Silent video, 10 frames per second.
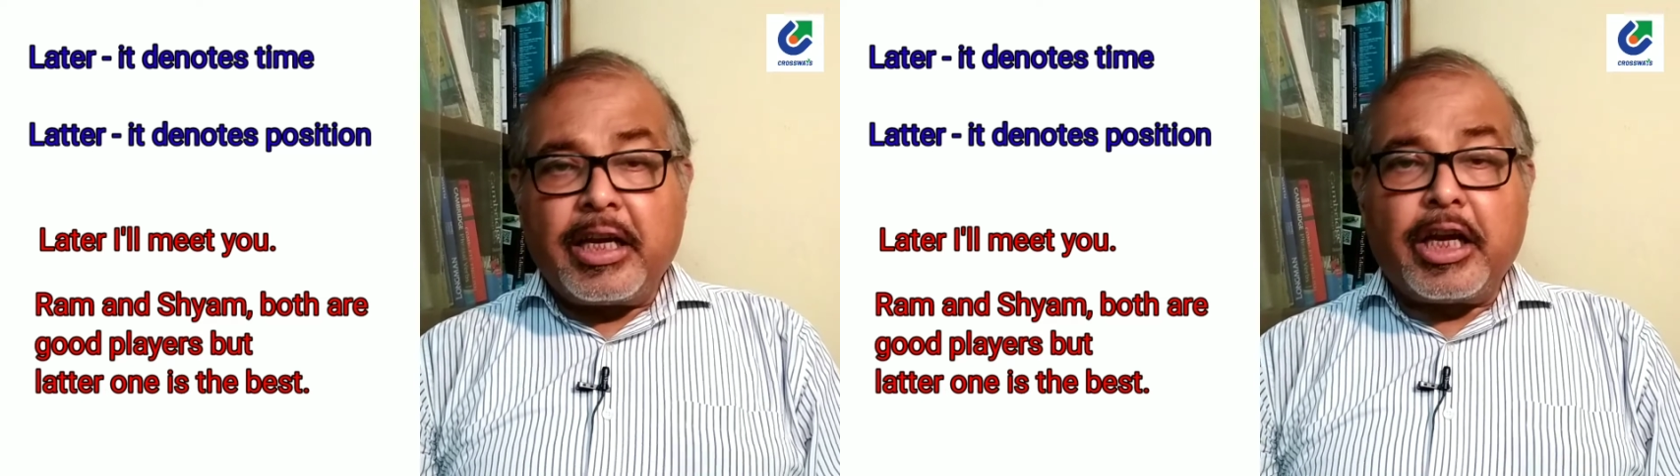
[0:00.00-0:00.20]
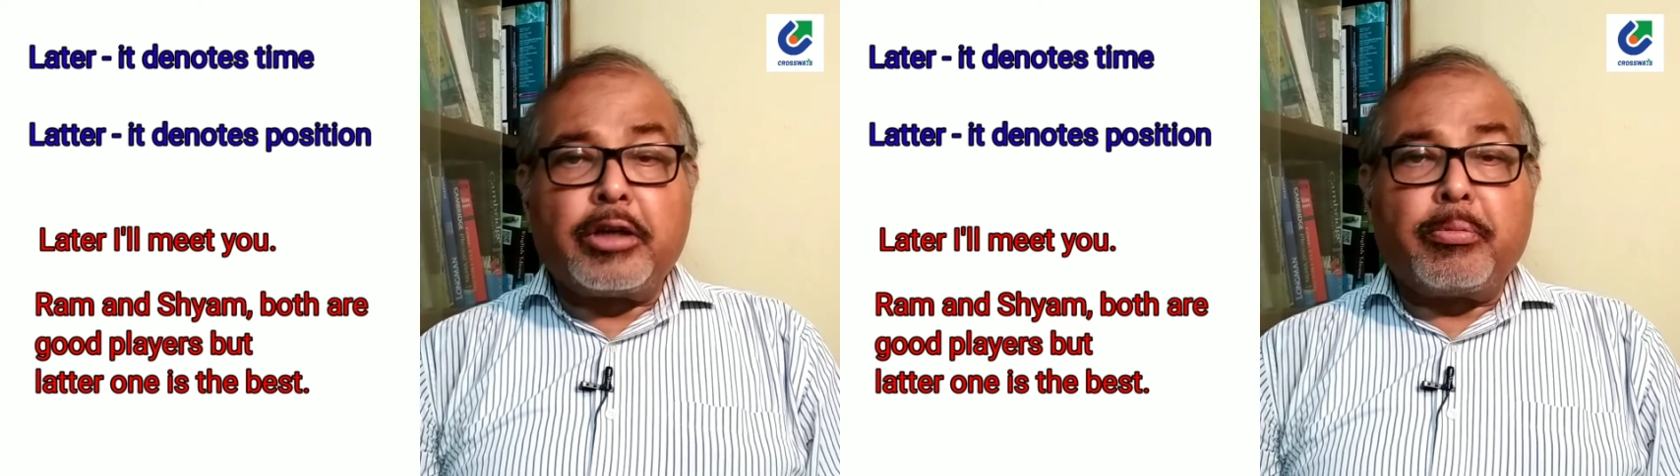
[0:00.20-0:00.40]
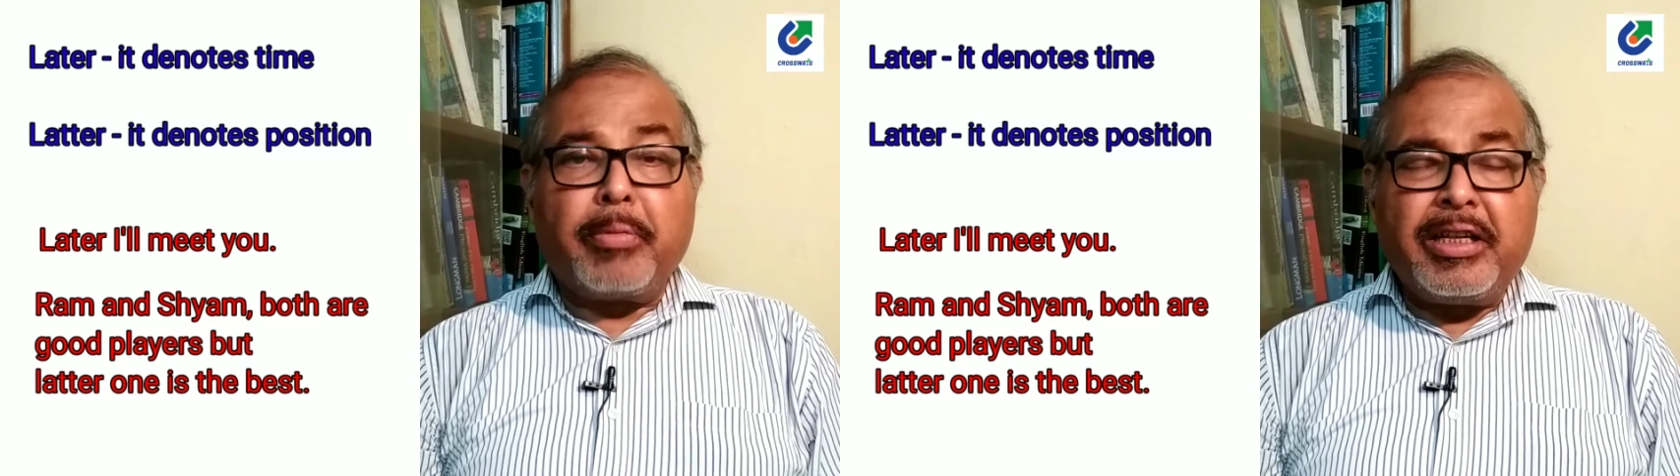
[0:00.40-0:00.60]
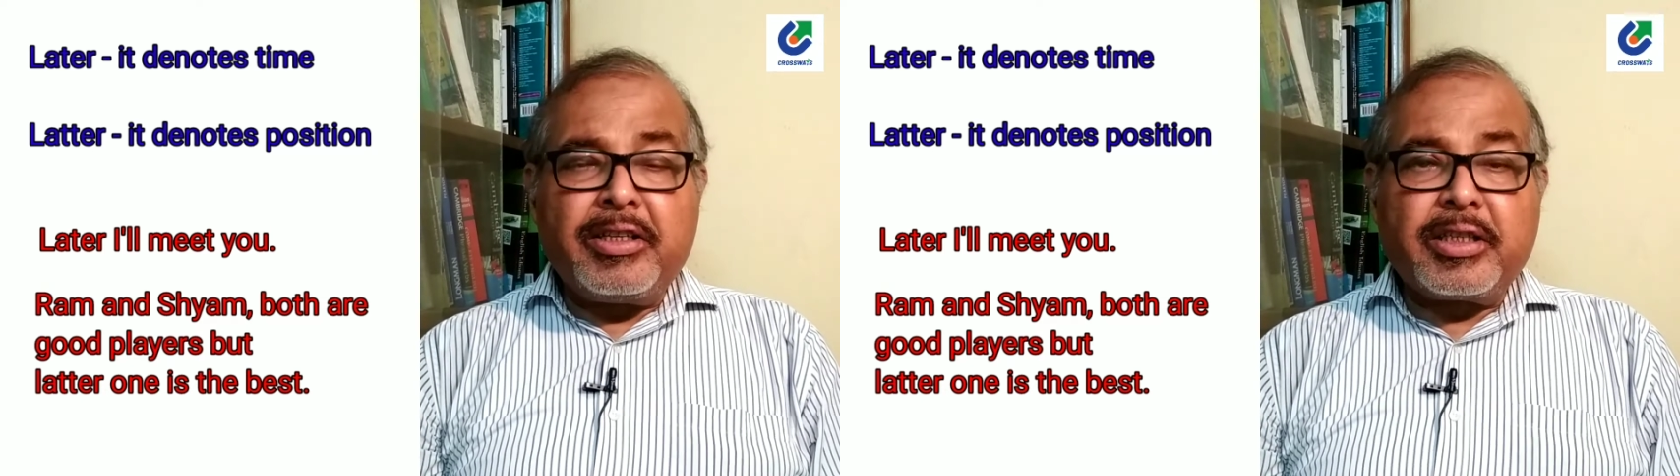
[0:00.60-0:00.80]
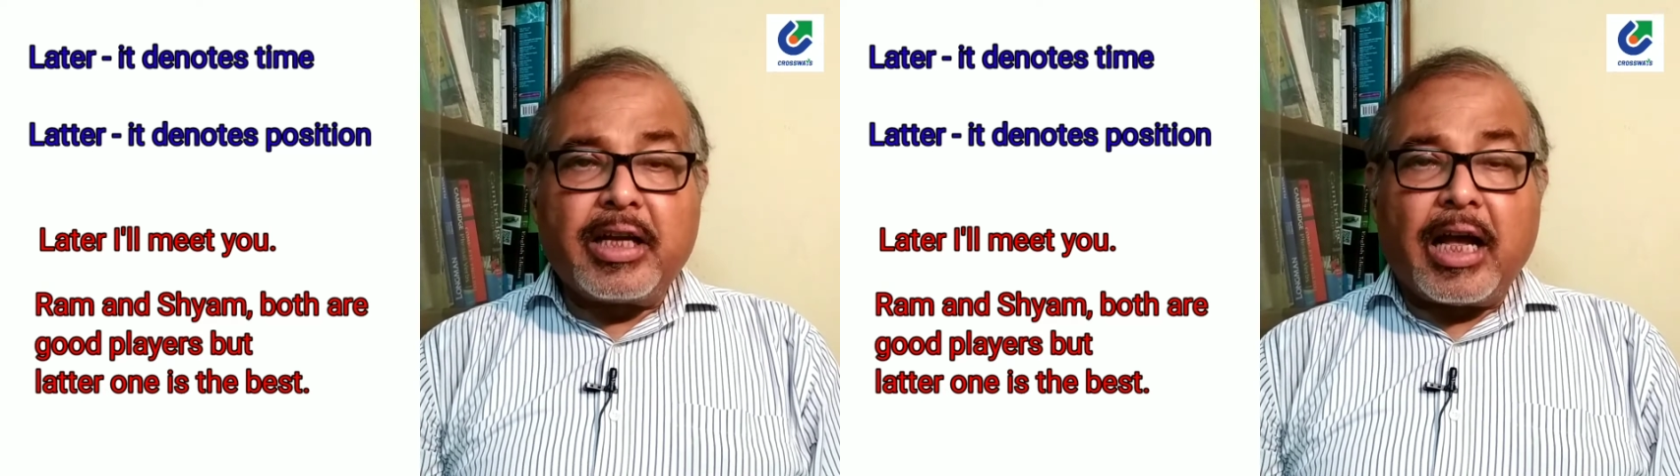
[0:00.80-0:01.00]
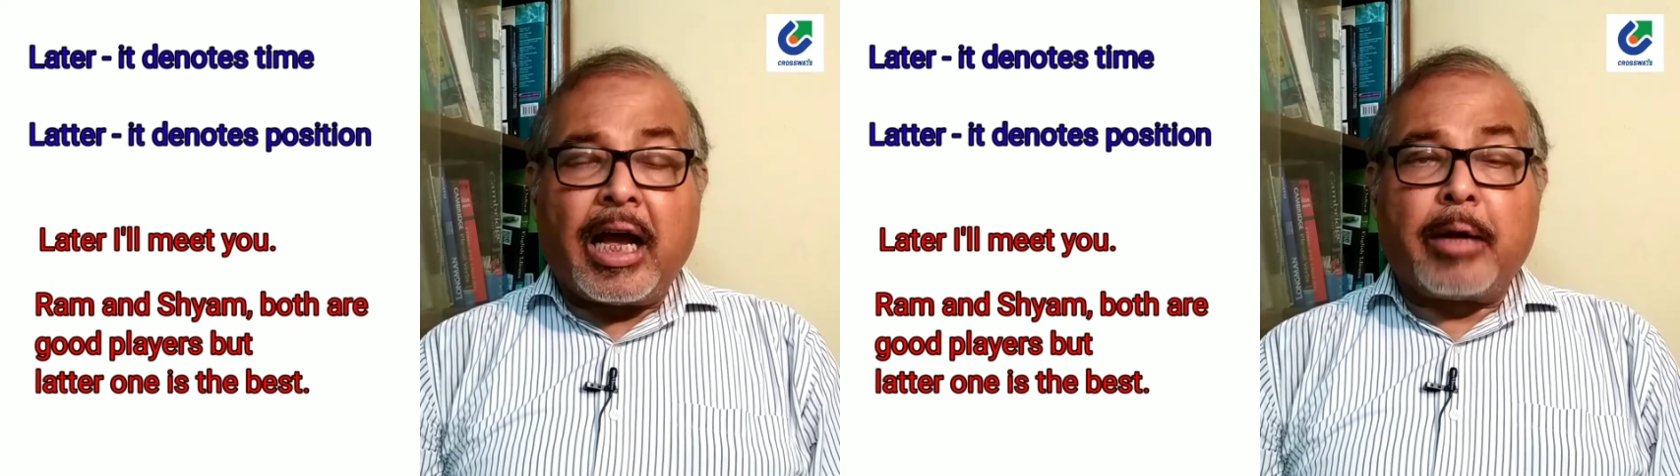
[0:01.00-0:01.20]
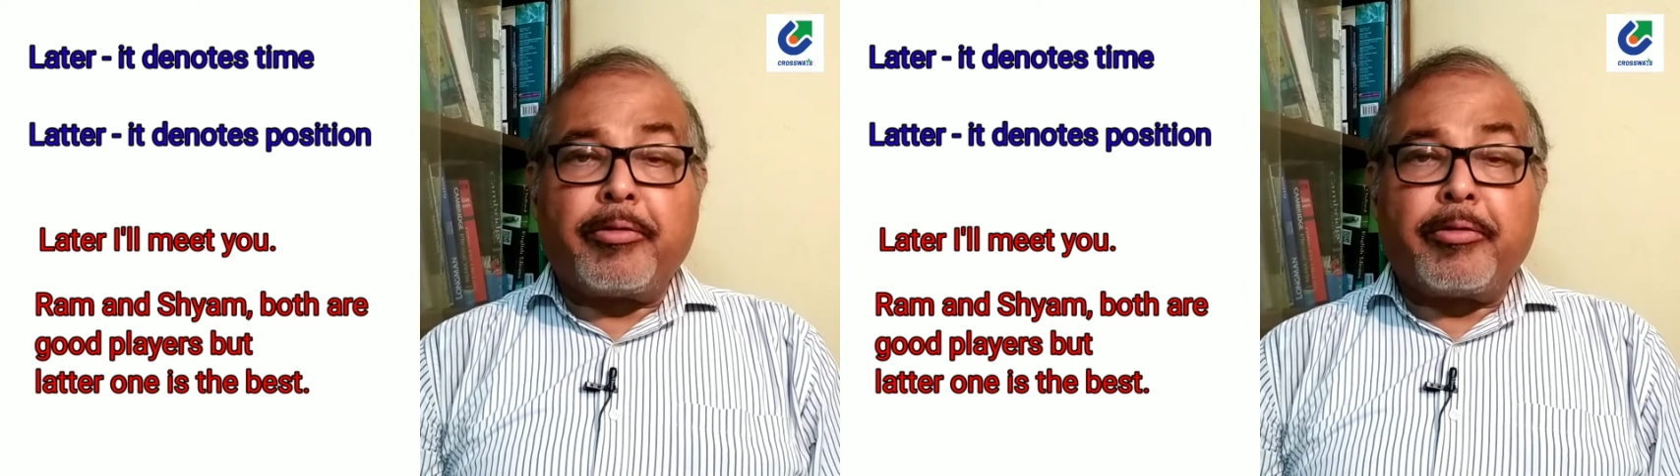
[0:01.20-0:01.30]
it means I am